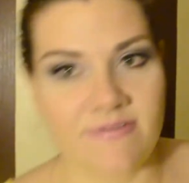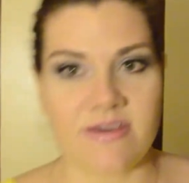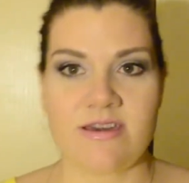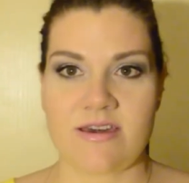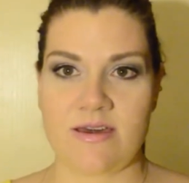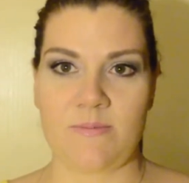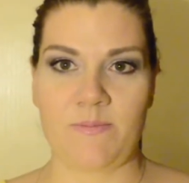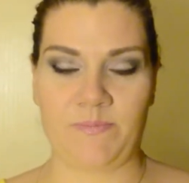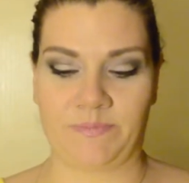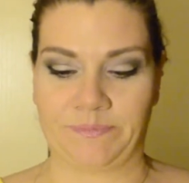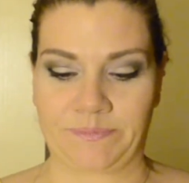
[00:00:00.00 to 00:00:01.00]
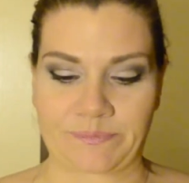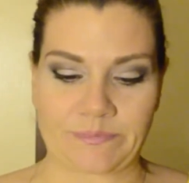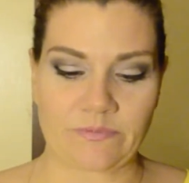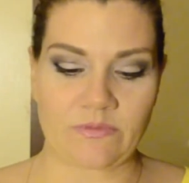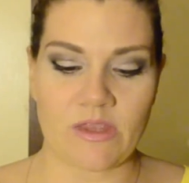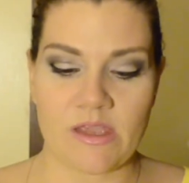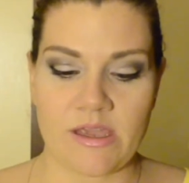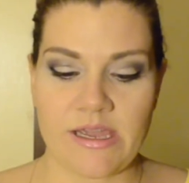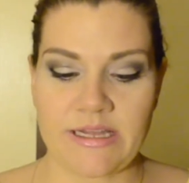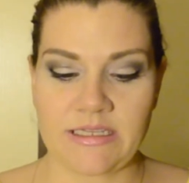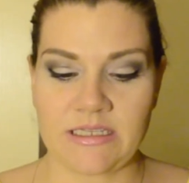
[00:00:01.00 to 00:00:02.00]
um,
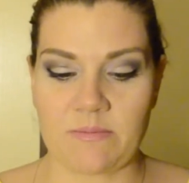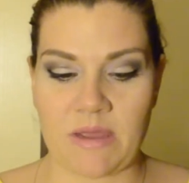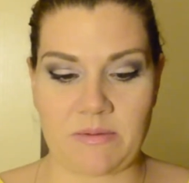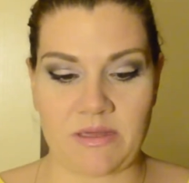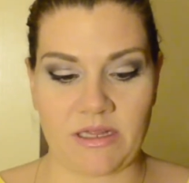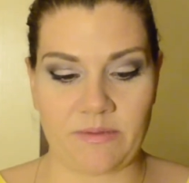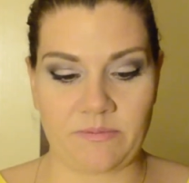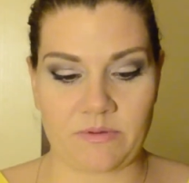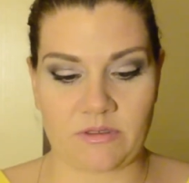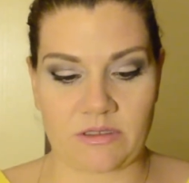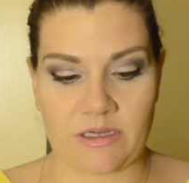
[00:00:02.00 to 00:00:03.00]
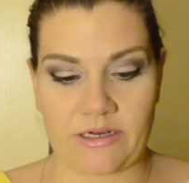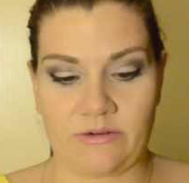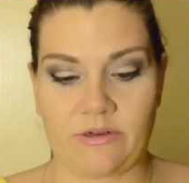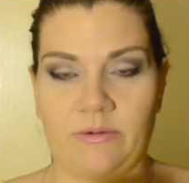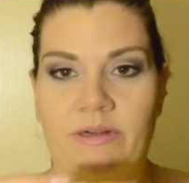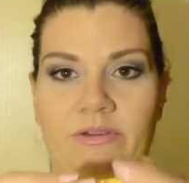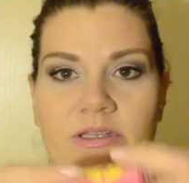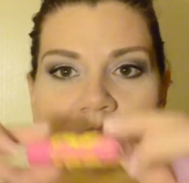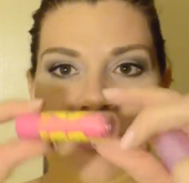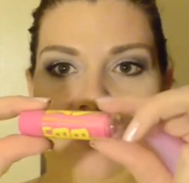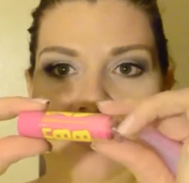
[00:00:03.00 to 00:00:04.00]
it's the Baby Lips. I don't know whatever this
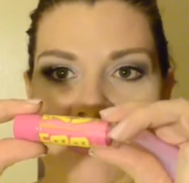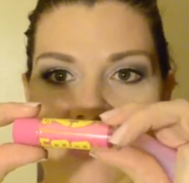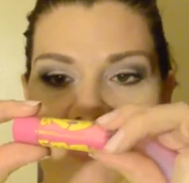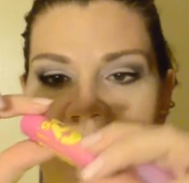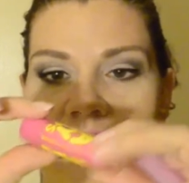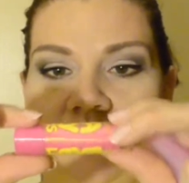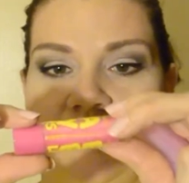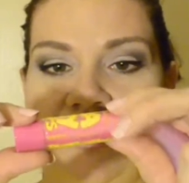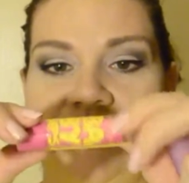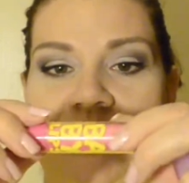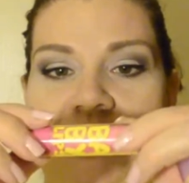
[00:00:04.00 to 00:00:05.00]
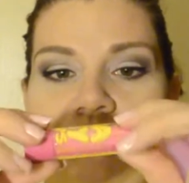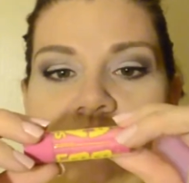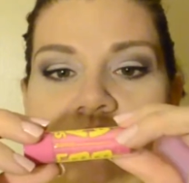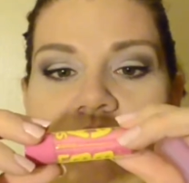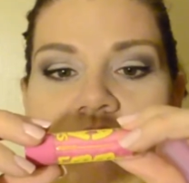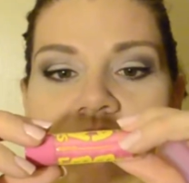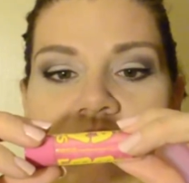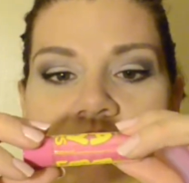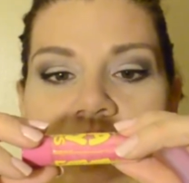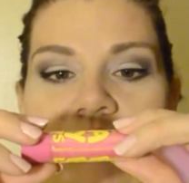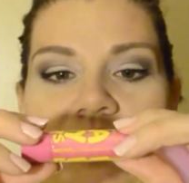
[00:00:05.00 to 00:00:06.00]
pink one is because it doesn't have a name on it.
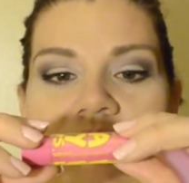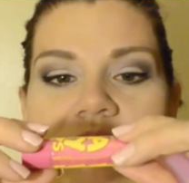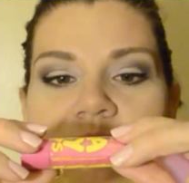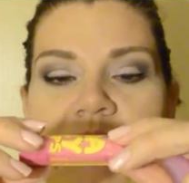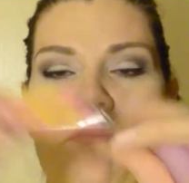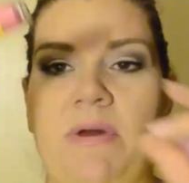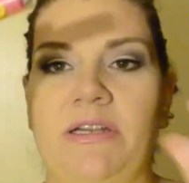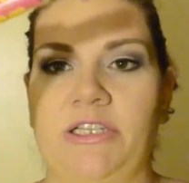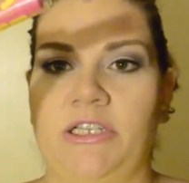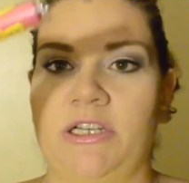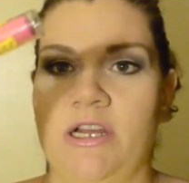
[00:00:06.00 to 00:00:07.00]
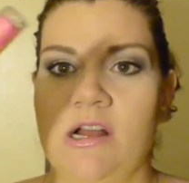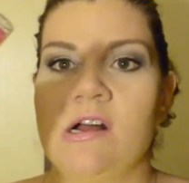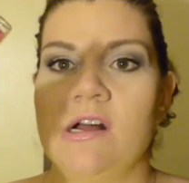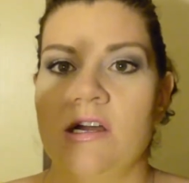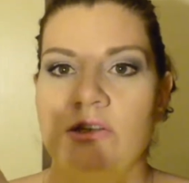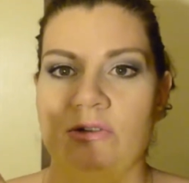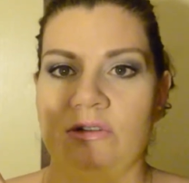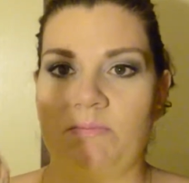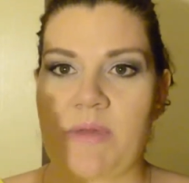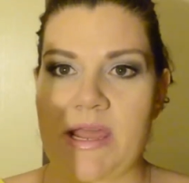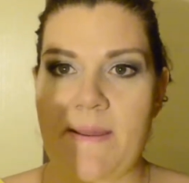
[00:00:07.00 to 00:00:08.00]
Oh yeah, it does. Pink Punch. So it's
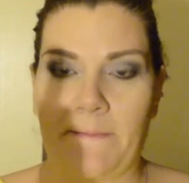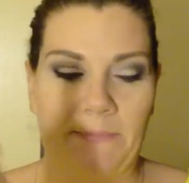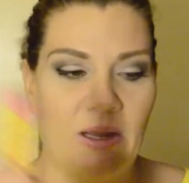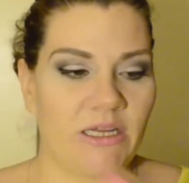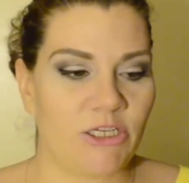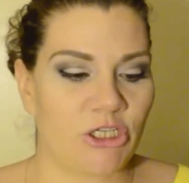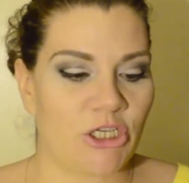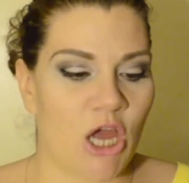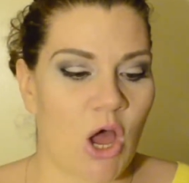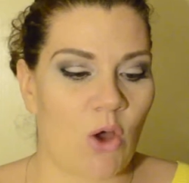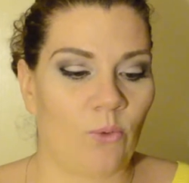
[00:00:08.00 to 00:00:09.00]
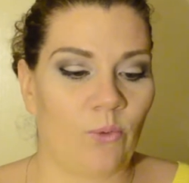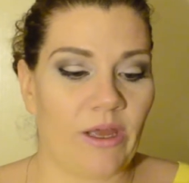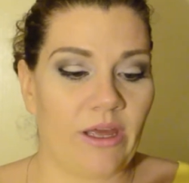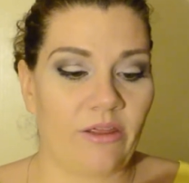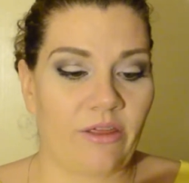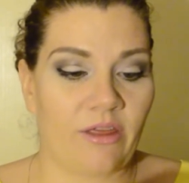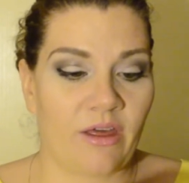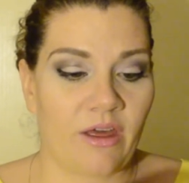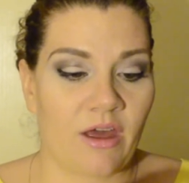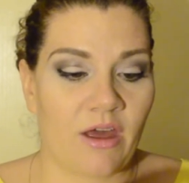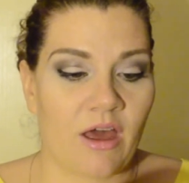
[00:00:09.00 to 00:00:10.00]
Pink Punch with
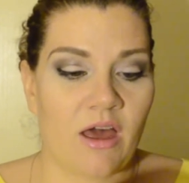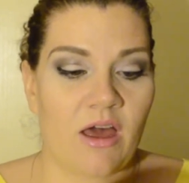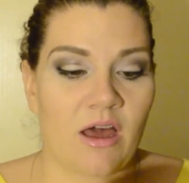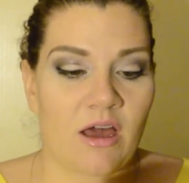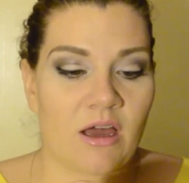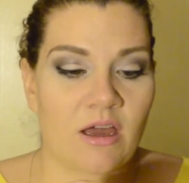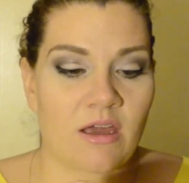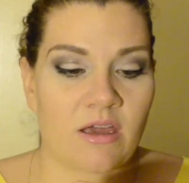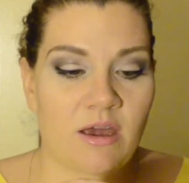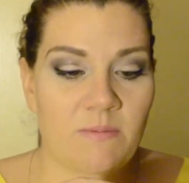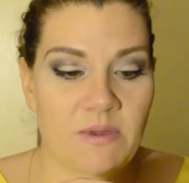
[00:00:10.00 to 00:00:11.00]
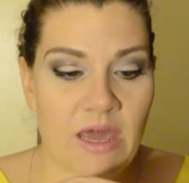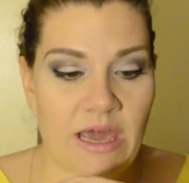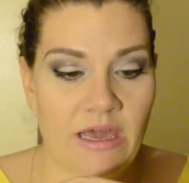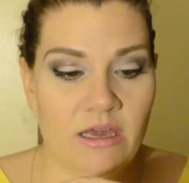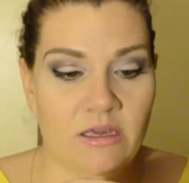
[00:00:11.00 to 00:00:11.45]
Cupcake